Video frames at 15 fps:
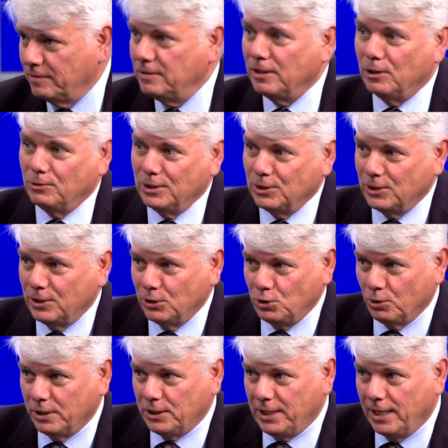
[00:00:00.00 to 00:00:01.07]
you know, is it a
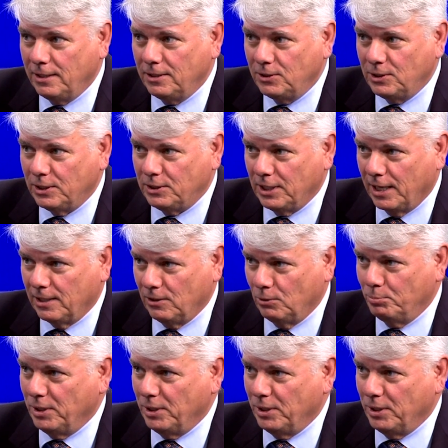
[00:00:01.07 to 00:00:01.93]
joint tenancy title?